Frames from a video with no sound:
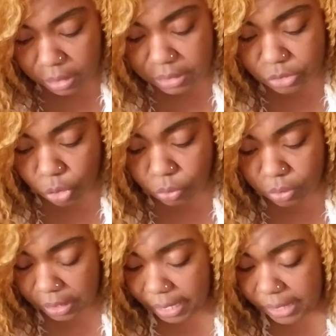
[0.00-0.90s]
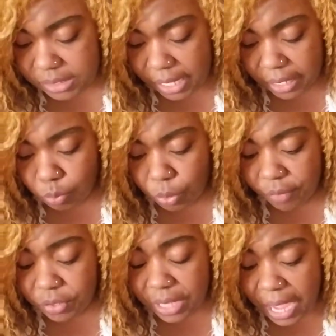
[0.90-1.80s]
So like I said,
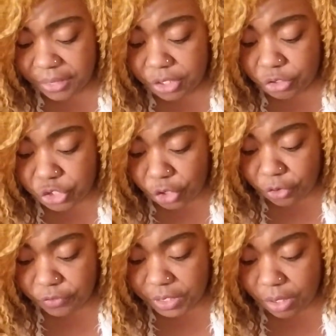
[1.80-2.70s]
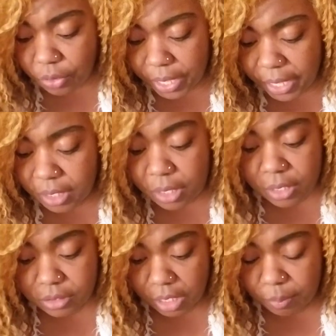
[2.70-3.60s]
whatever God they're serving, okay?
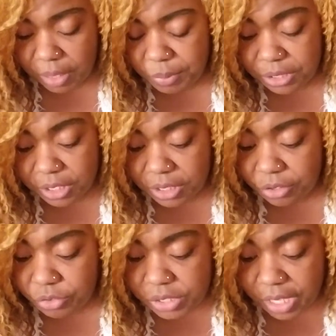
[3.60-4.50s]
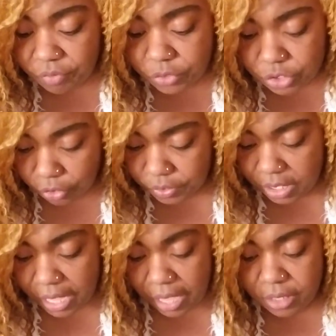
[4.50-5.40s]
They may be thinking that they're serving a
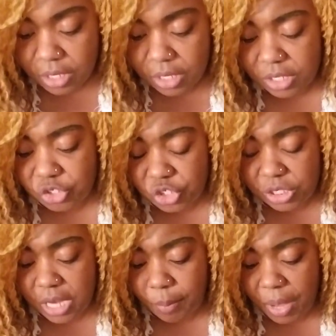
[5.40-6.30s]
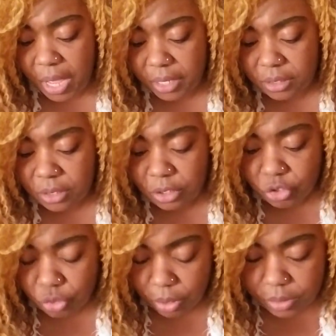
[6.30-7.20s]
God. It's just not mine.
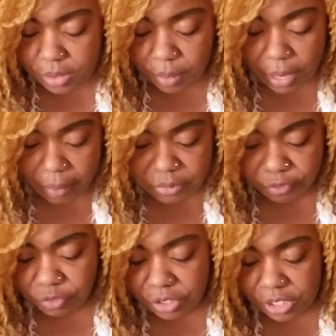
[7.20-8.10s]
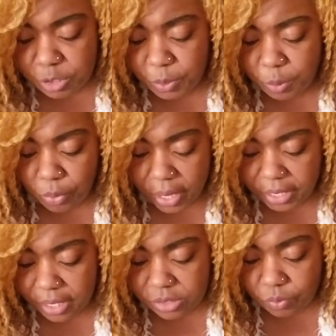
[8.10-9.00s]
You know what I'm saying? I'm different than these people, I
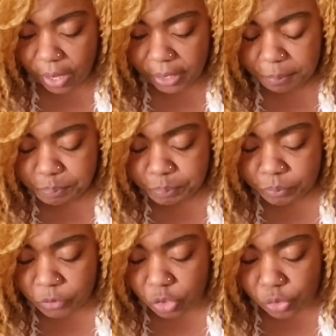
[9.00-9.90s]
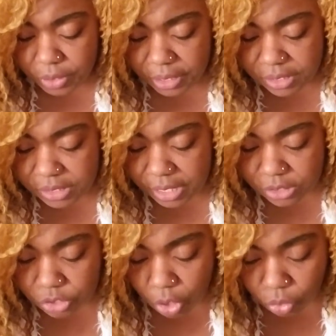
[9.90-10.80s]
guess, right? So again, it
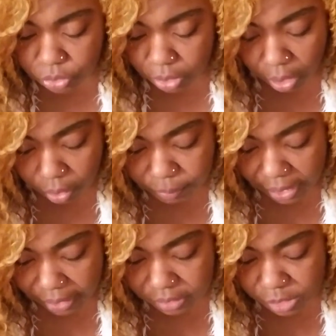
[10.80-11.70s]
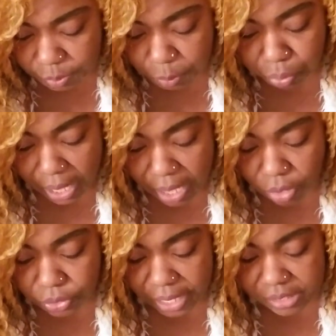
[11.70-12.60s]
says, though the godless be
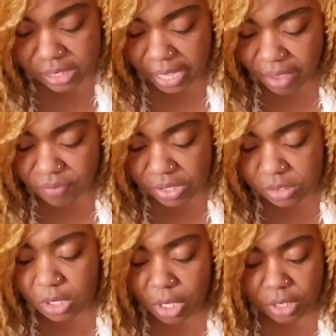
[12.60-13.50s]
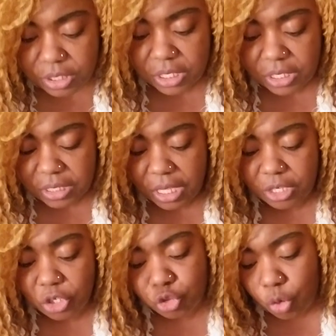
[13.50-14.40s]
proud as the heavens, thinking that they
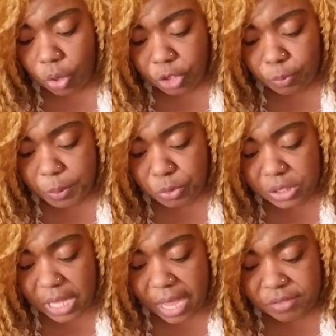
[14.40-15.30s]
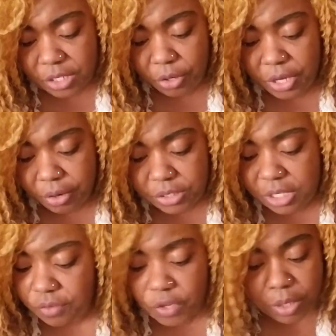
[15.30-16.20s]
can control other people's lives and their
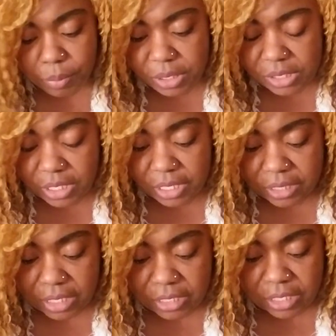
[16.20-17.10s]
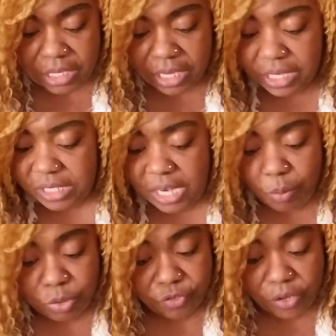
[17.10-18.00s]
narrative. Because again, at the end of the day, that's not
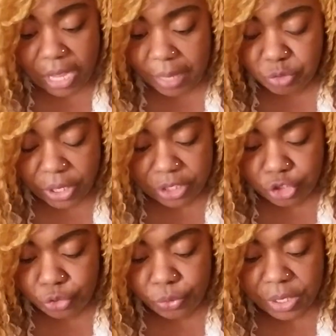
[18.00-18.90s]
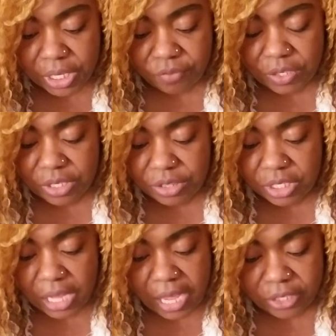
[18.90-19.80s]
what the fuck I'm trying to do. If
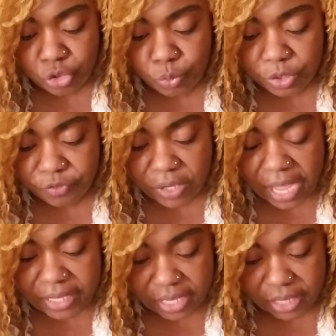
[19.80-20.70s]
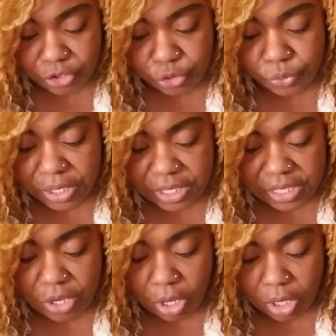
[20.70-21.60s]
anything, I do what the fuck I can do. And it